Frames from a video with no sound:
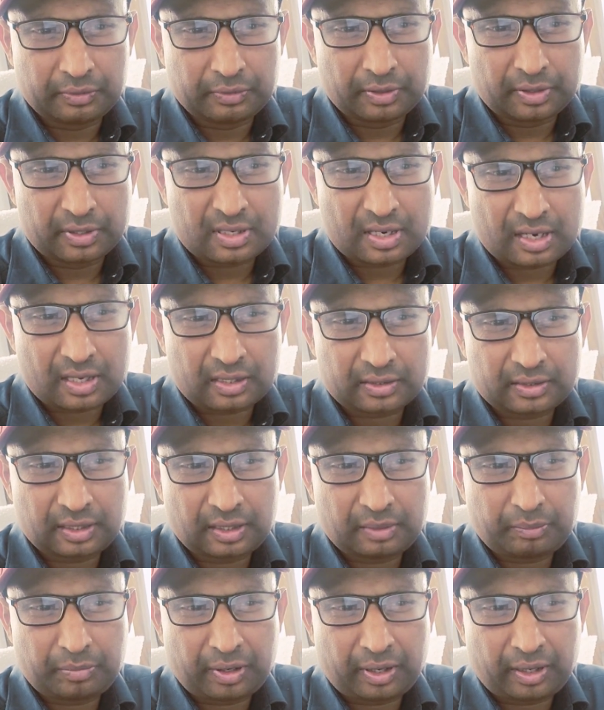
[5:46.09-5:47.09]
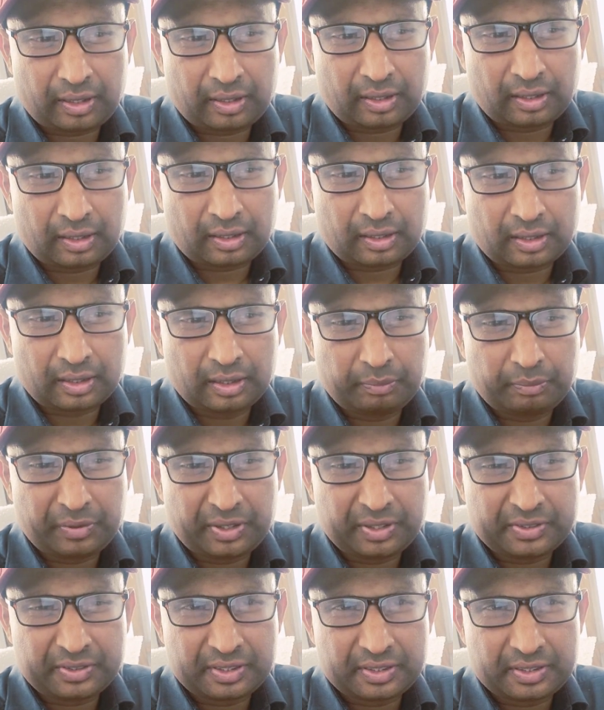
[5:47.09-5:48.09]
your trusted partner in
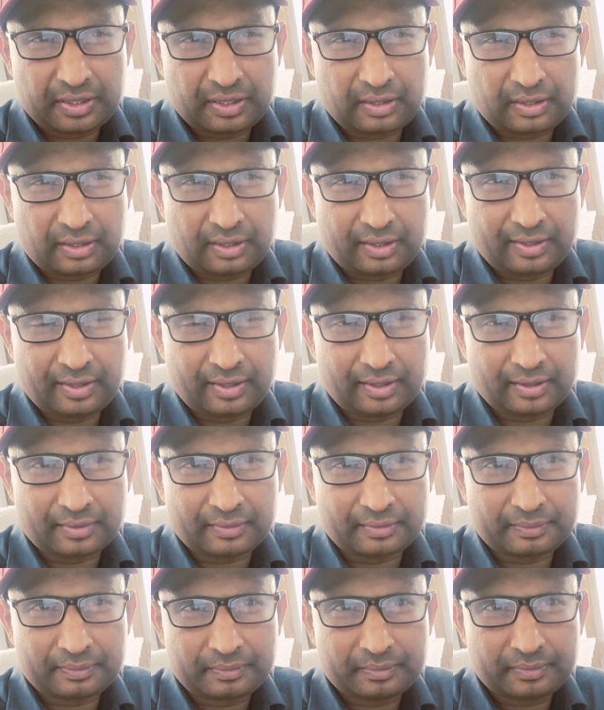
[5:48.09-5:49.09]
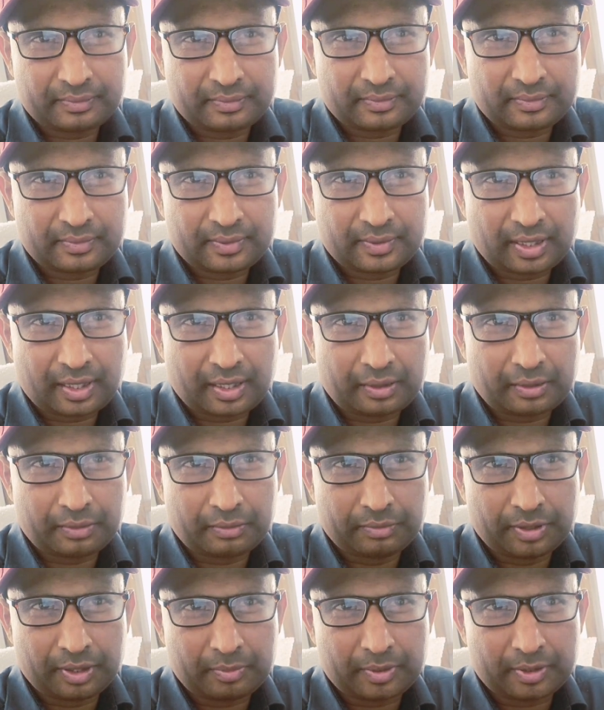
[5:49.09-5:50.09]
precision cleaning. Thank
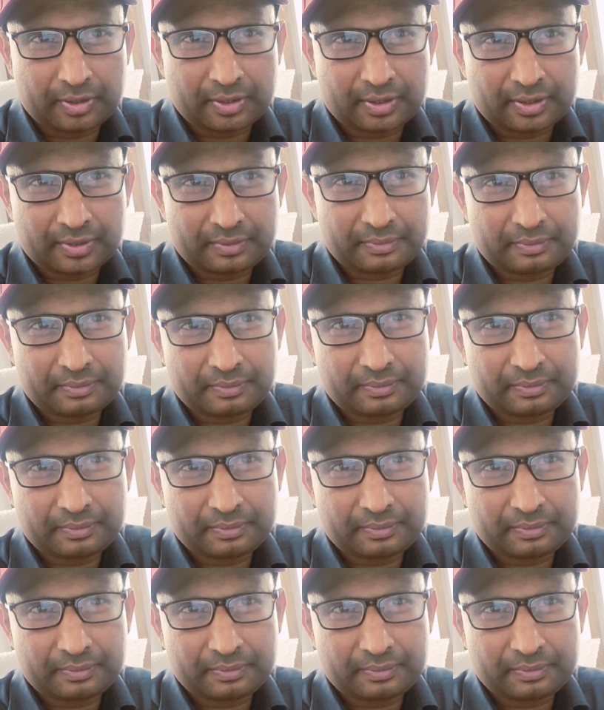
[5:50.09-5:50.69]
you very much.